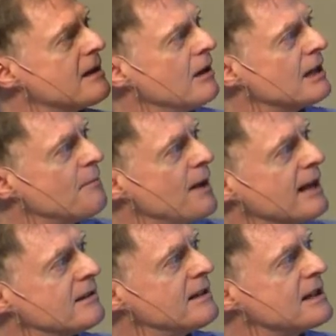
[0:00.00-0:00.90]
I'll get
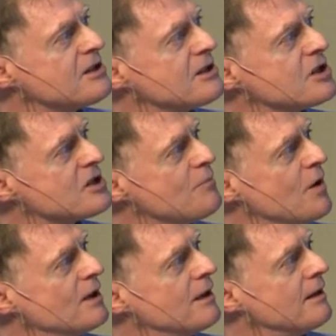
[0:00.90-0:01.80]
back to these in just a
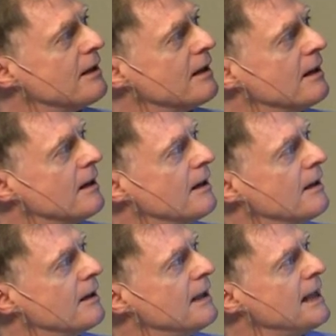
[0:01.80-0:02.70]
moment,
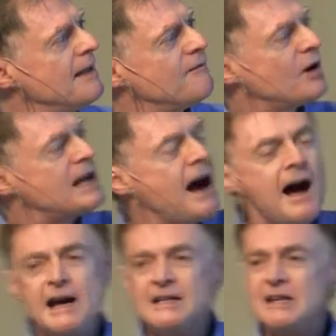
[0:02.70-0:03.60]
very
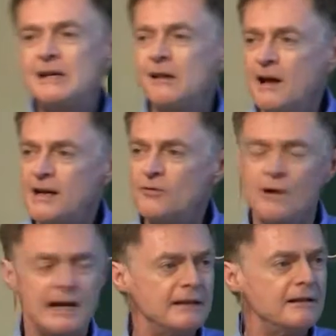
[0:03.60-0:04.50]
high decline
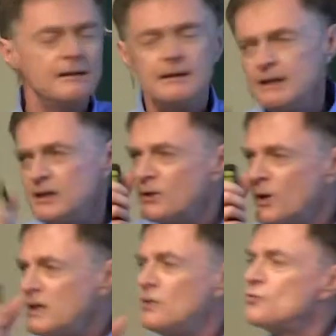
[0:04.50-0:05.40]
rate.
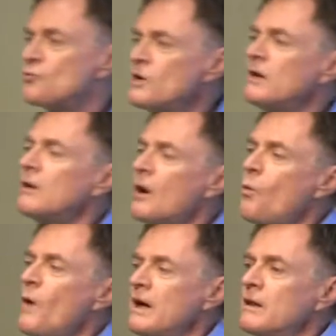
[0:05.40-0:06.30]
You drill a
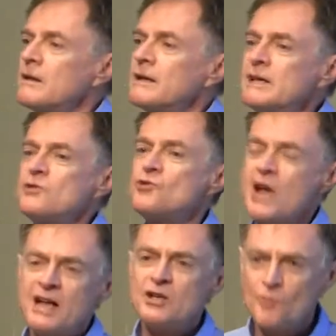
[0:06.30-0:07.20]
well in
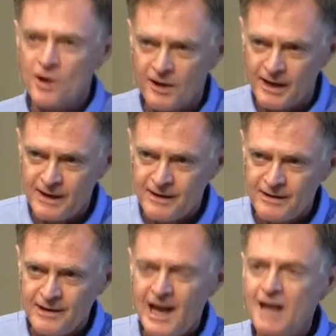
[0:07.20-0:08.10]
January,
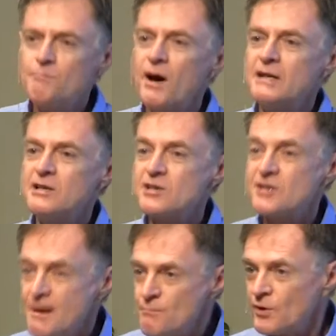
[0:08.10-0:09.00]
and by
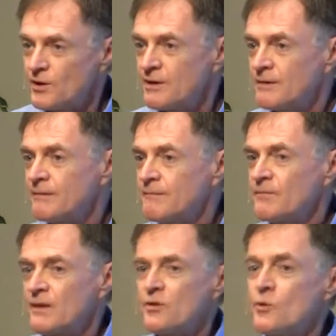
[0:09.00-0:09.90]
December,
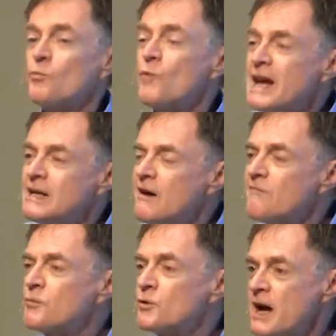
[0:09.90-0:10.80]
the rate
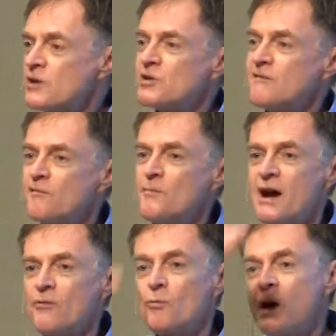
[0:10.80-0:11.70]
of production from
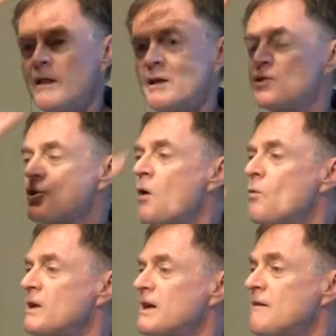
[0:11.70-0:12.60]
that well has
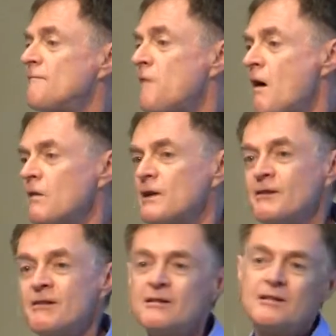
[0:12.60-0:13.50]
already
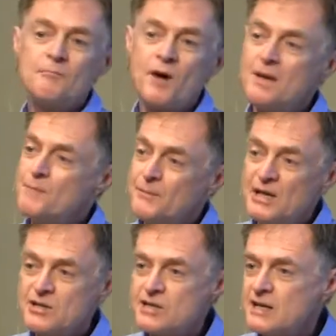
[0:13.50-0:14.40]
fallen by
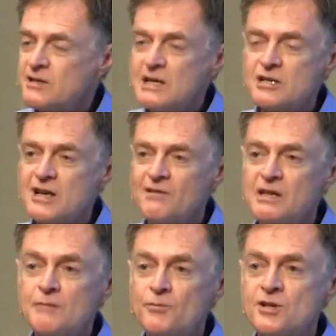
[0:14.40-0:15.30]
maybe 60,
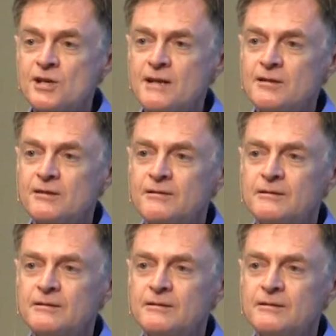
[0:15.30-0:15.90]
70%.